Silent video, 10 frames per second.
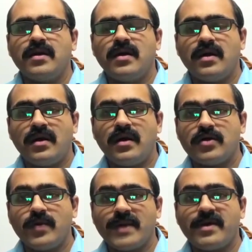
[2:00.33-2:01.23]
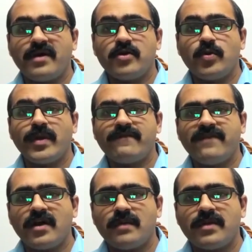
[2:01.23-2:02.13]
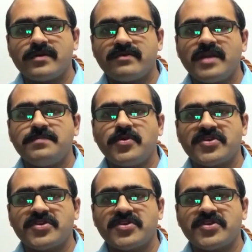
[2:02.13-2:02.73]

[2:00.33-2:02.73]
heard about trade protectionism, or else you might